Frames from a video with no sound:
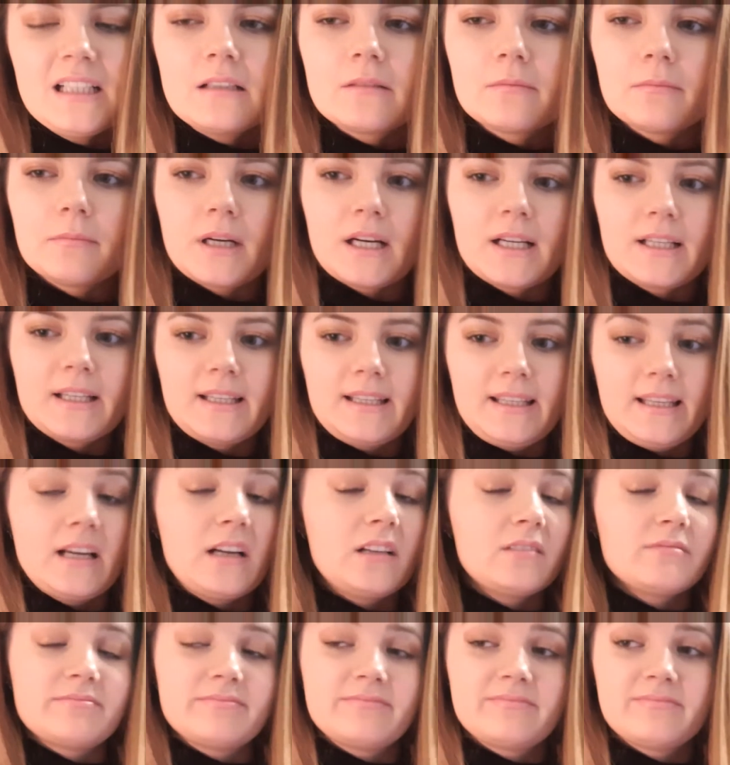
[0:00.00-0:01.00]
But
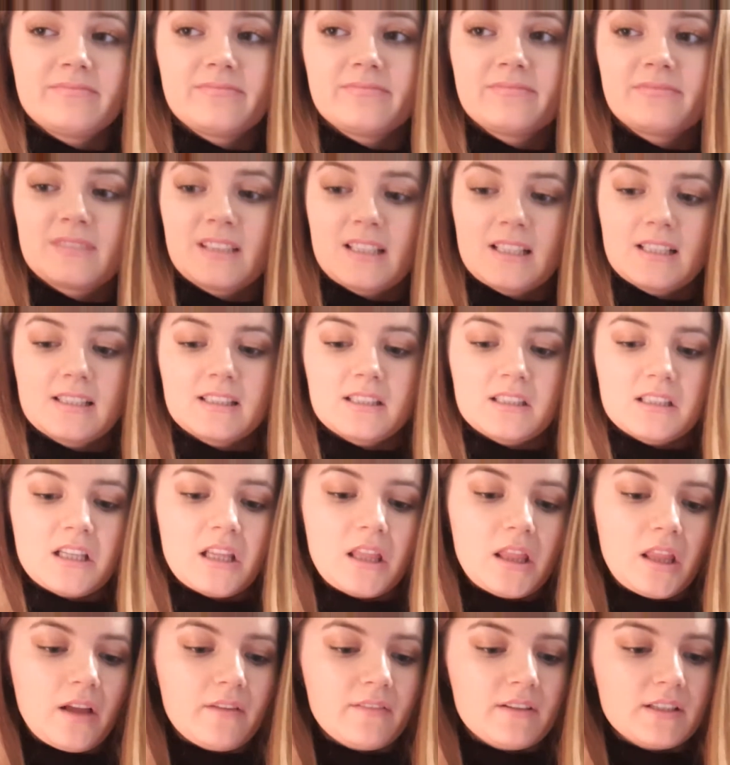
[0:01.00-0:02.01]
yeah, still
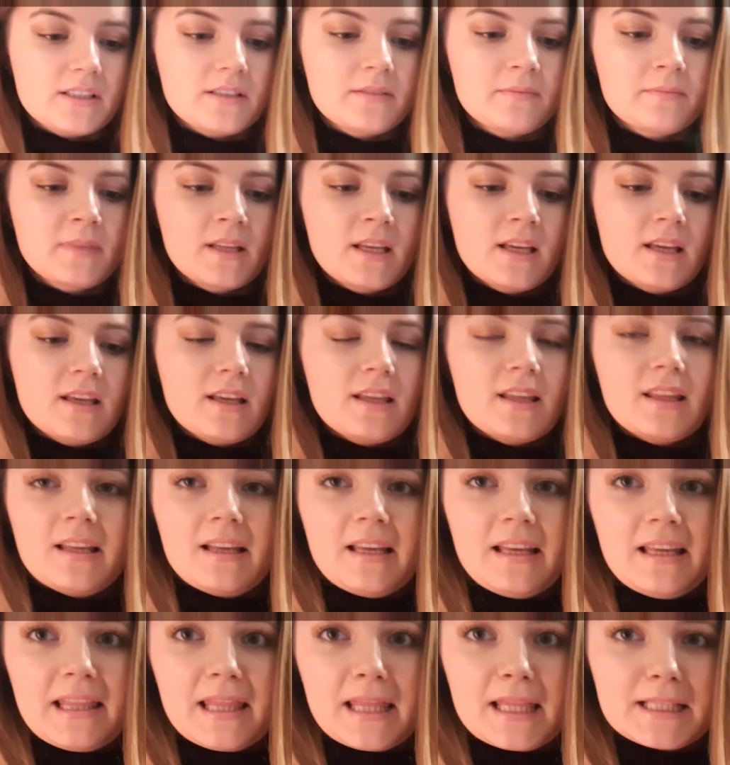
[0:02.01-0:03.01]
love it.
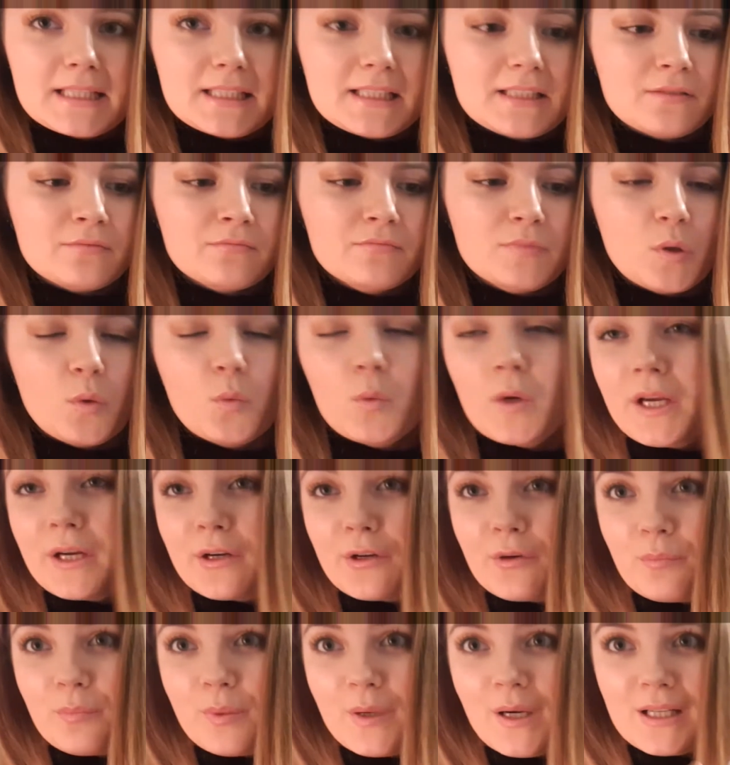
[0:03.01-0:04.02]
In this
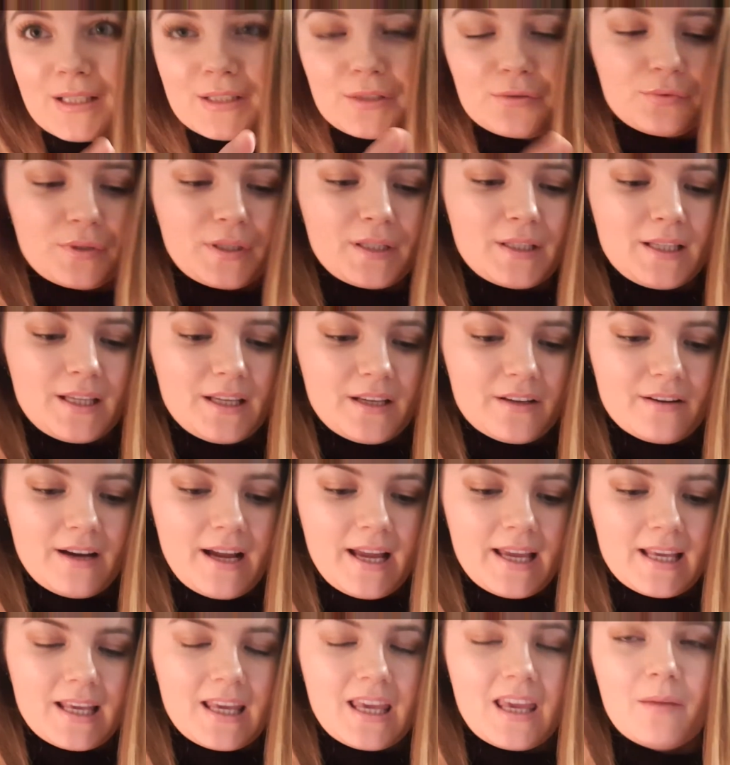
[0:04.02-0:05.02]
weird box right here,
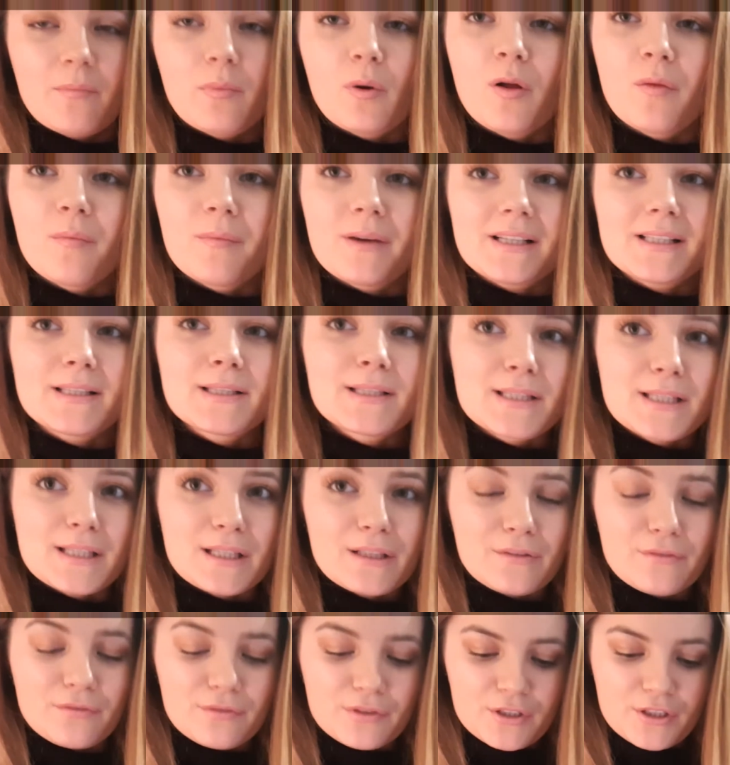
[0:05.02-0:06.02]
I keep all my
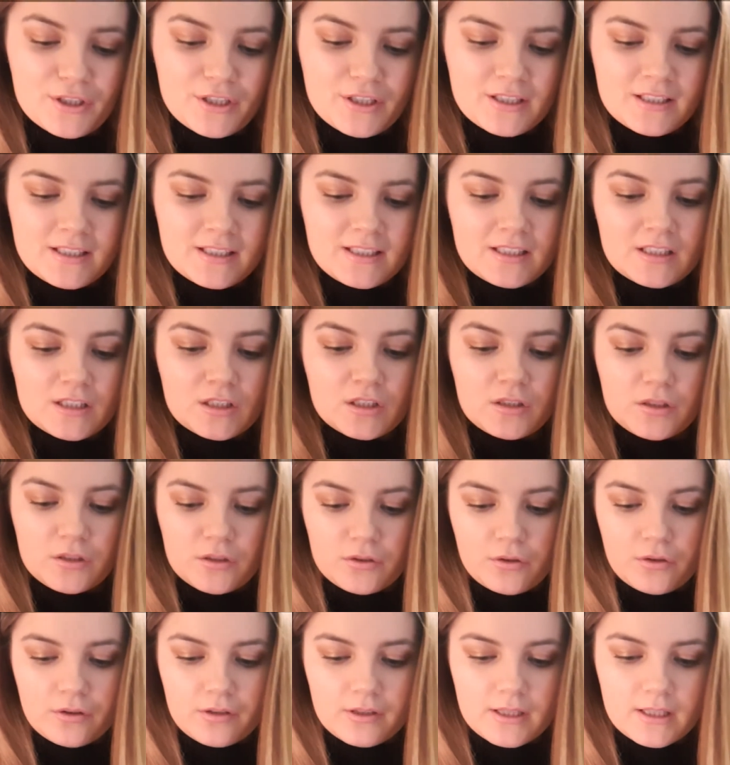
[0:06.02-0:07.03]

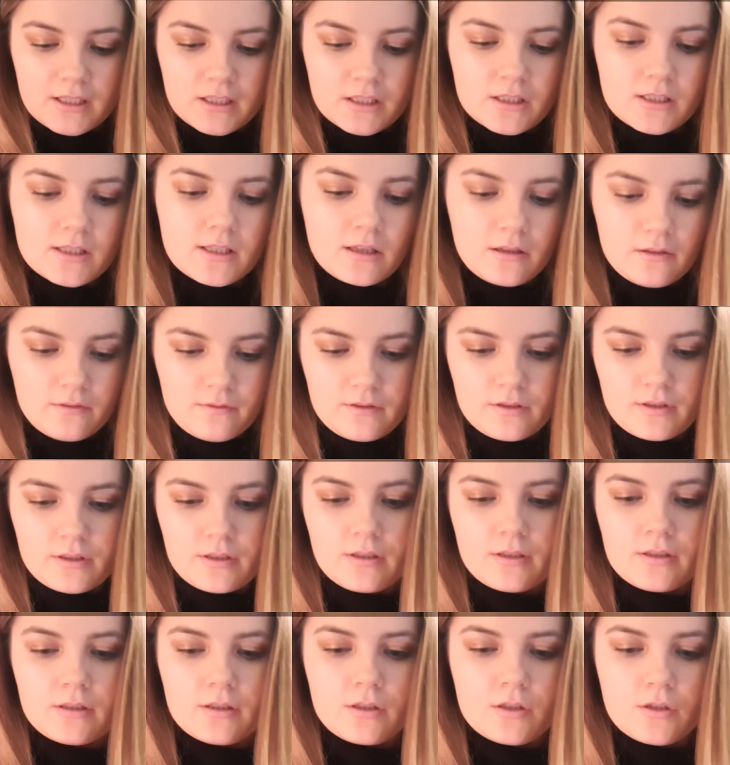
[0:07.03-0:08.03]
sterling
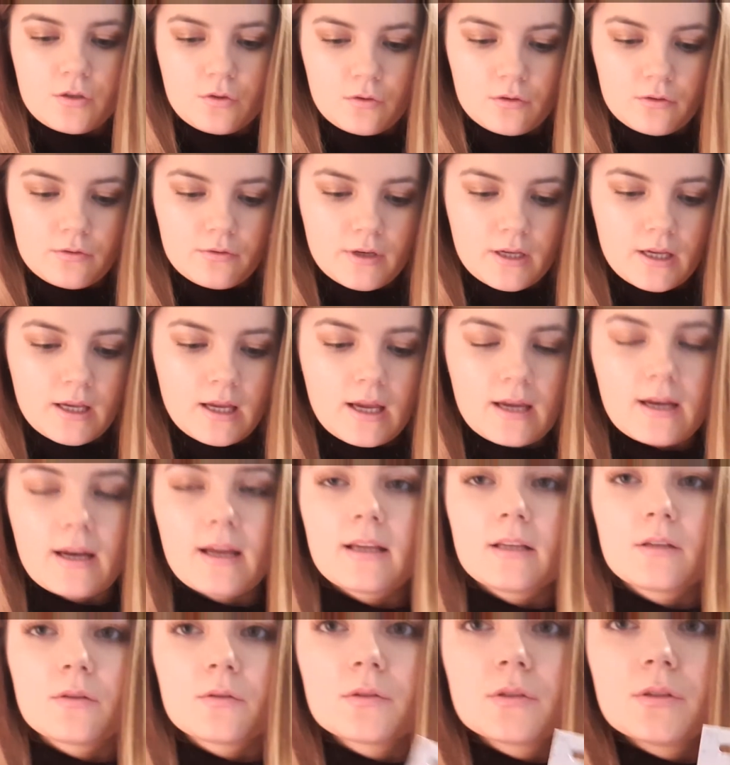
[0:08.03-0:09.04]
silver jewelry, and
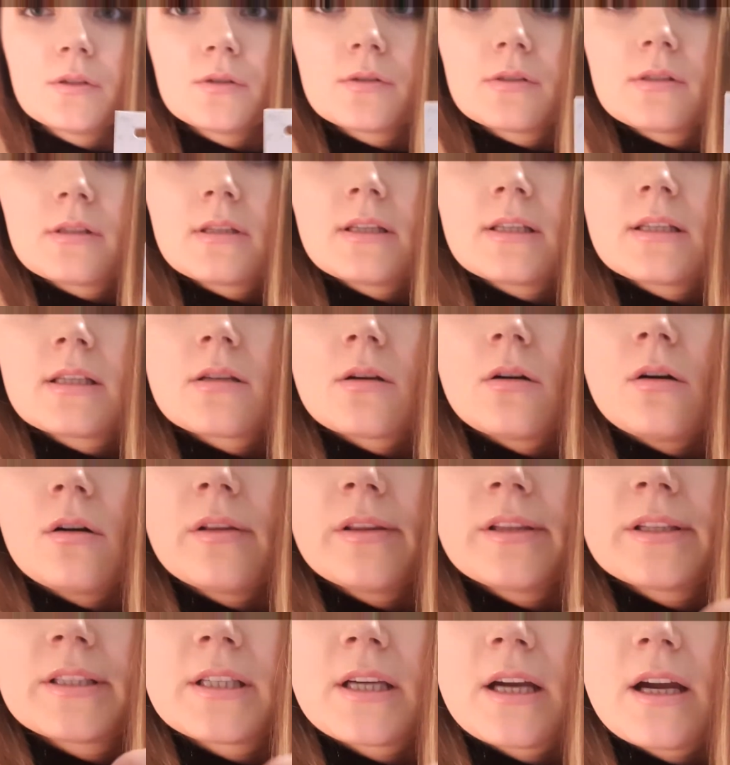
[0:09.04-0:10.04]
I don't use this all
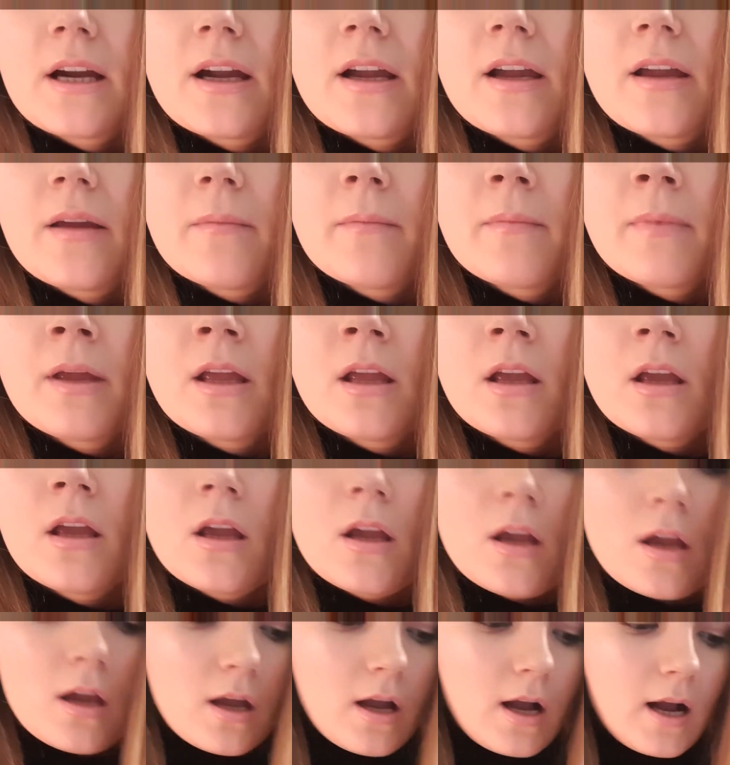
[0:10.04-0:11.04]
the time.
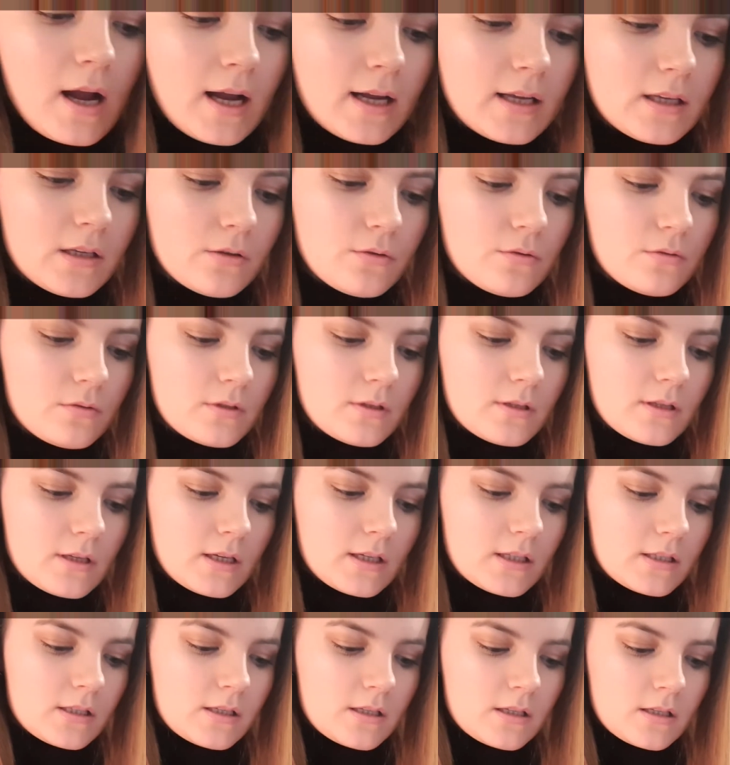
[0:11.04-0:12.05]
I use
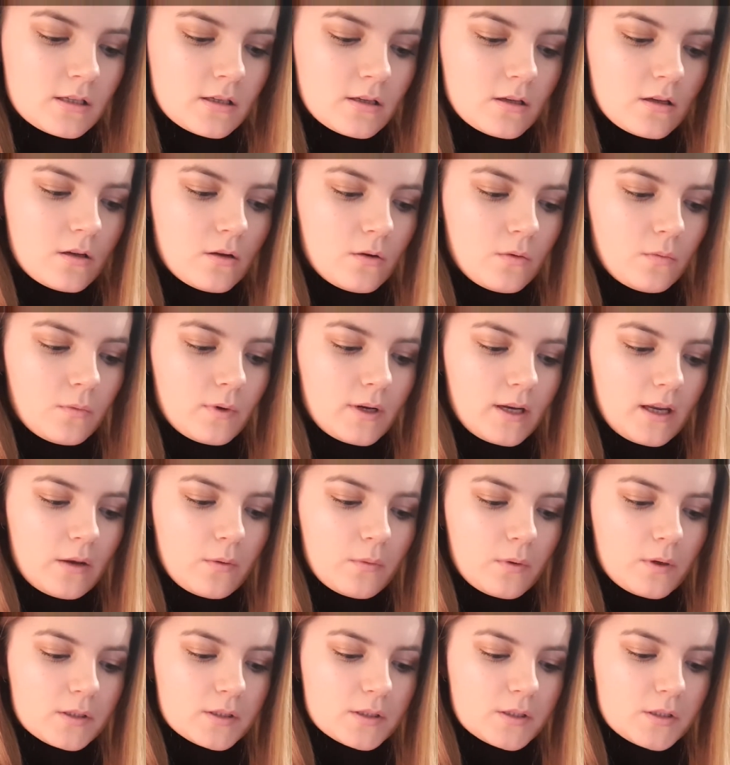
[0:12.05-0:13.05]
this when I
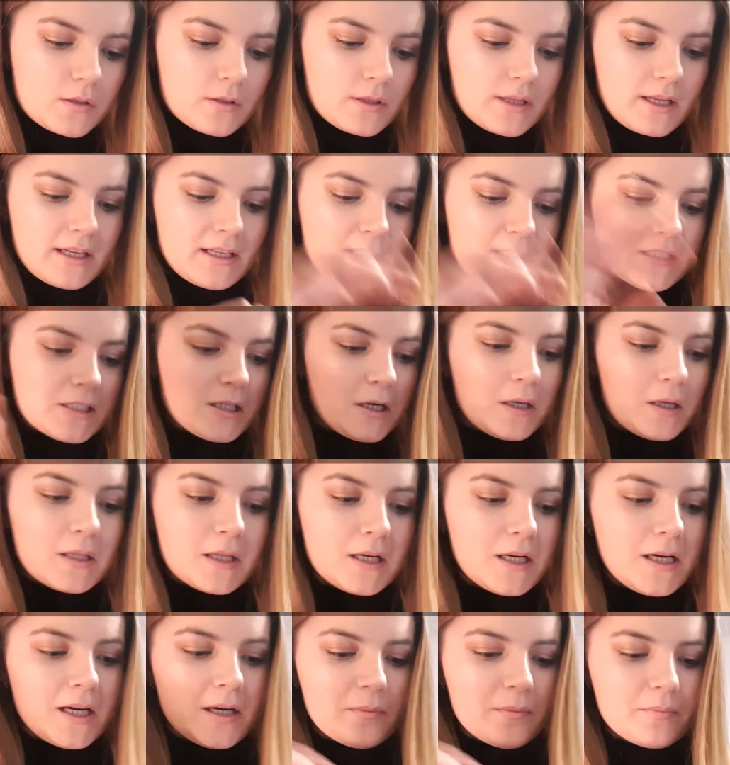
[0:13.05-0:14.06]
want to like doll
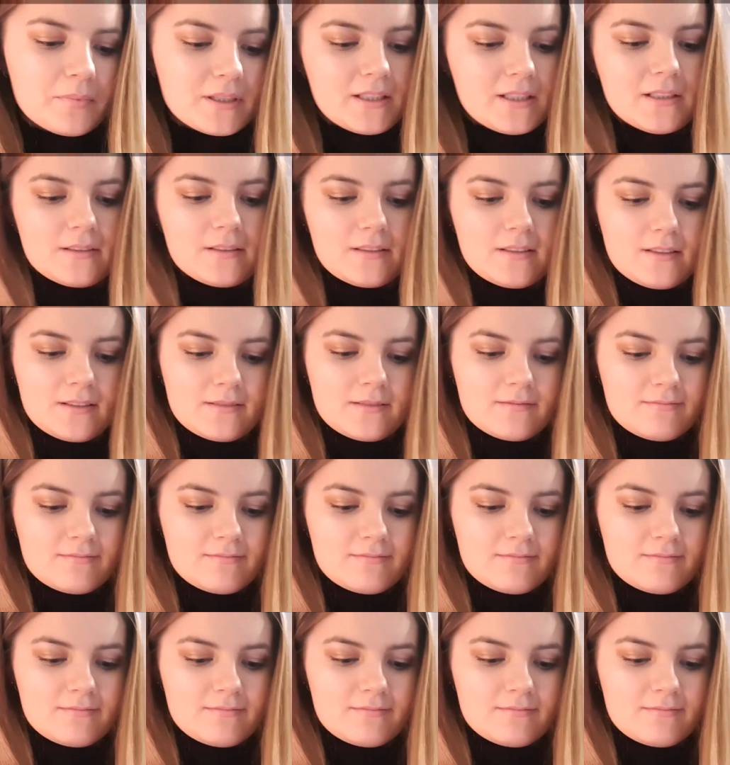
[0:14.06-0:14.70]
up and